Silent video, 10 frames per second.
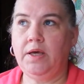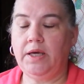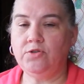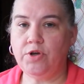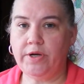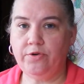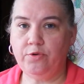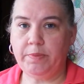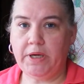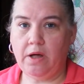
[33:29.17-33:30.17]
and try to
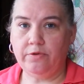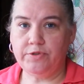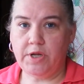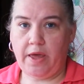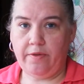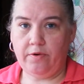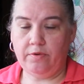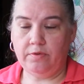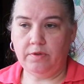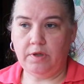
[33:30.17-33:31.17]
group my colors together
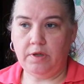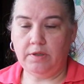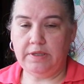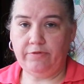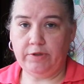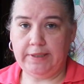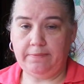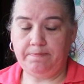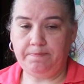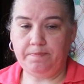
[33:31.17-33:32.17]
uh, differently.
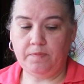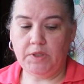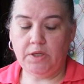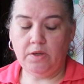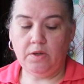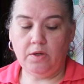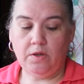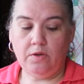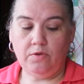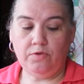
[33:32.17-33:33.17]

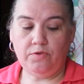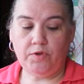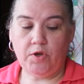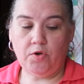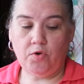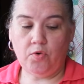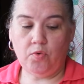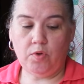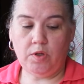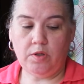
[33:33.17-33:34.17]

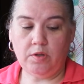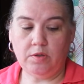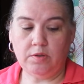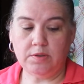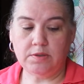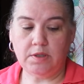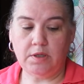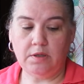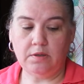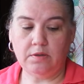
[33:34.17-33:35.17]
So, let's
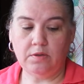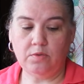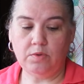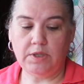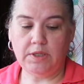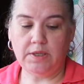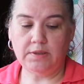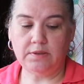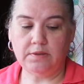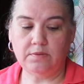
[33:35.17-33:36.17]
see. Who would I like?
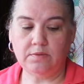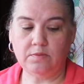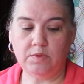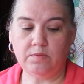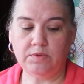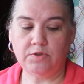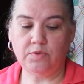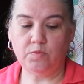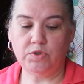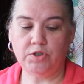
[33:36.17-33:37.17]
Well,
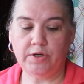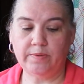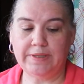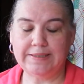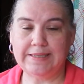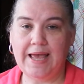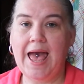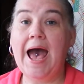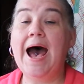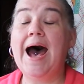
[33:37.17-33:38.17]
one chart I would like to see.
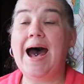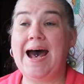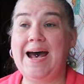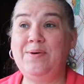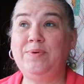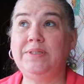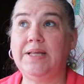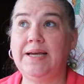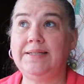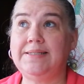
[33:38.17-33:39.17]
I would
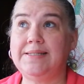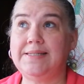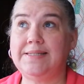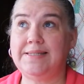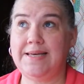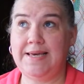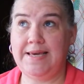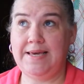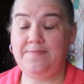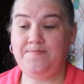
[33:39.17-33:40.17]
like to
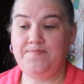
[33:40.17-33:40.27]
see